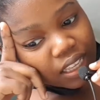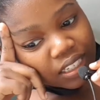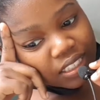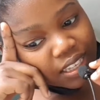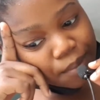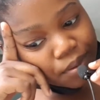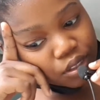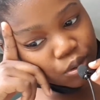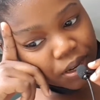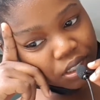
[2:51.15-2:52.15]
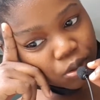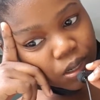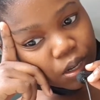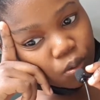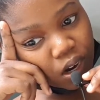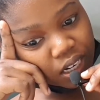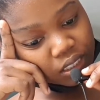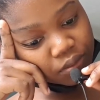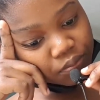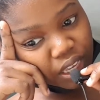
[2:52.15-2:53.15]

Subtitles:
December 2021.